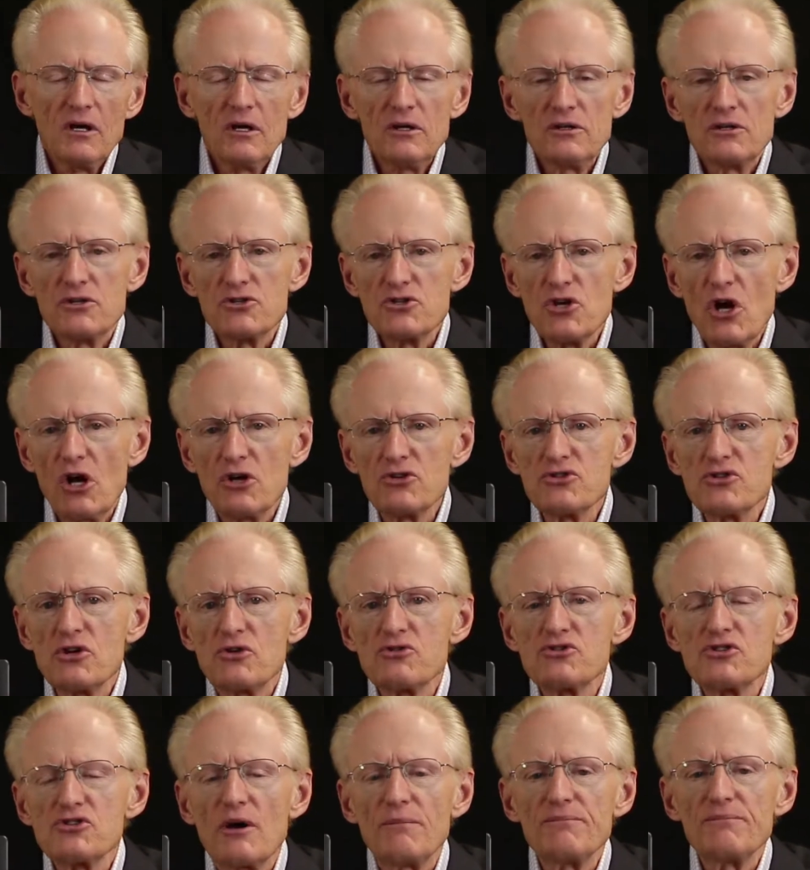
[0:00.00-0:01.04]
There's also
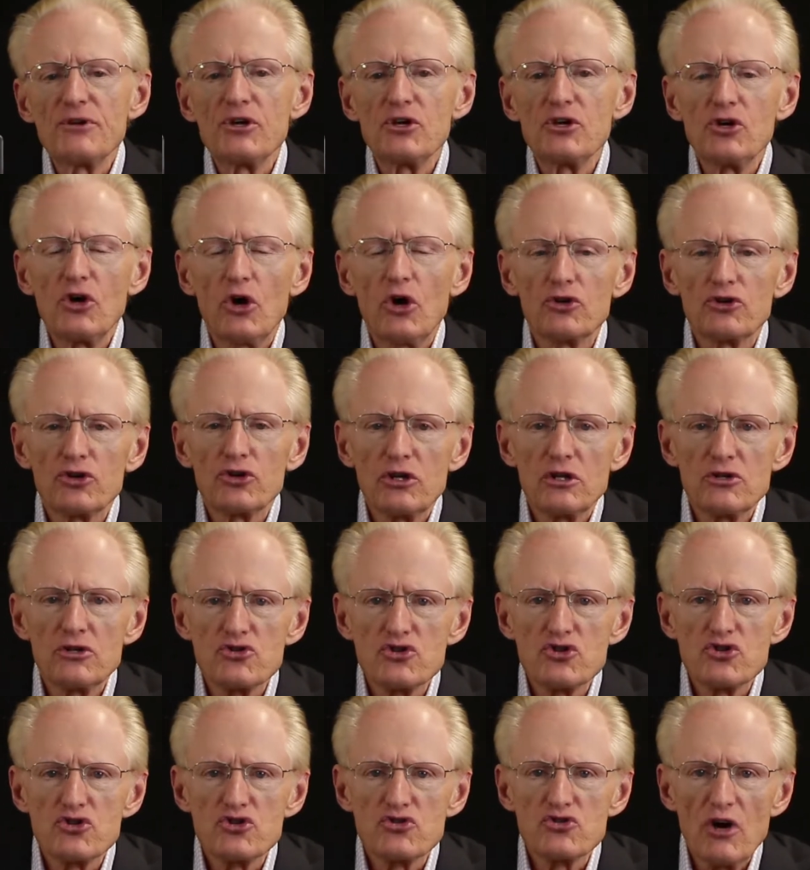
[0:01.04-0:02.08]
something called
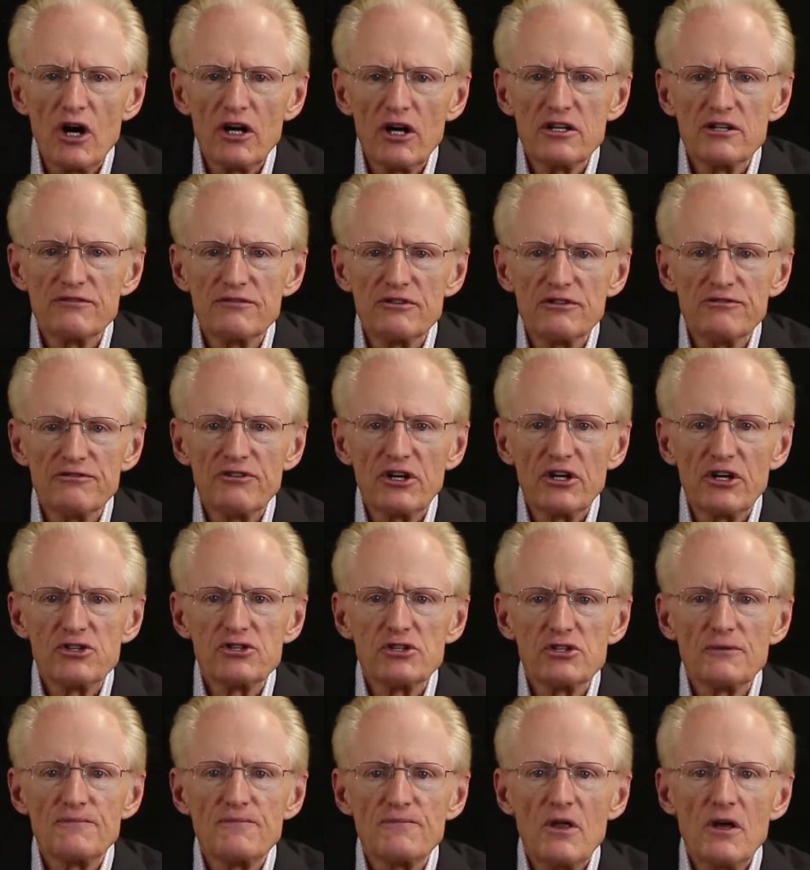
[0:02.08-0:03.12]
constructive
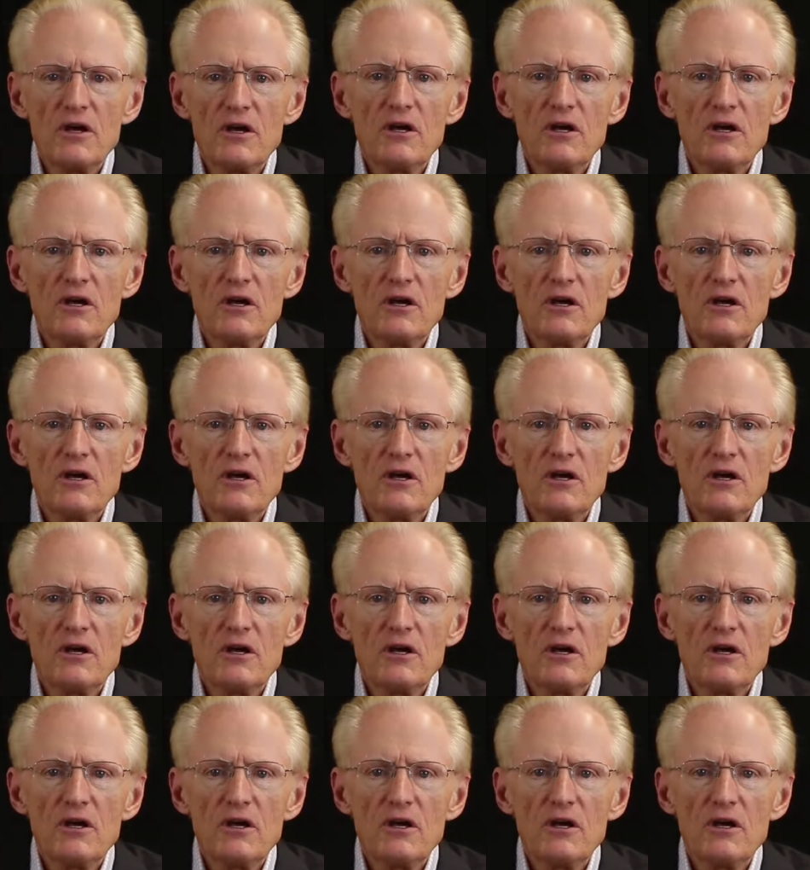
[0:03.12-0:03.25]
eviction.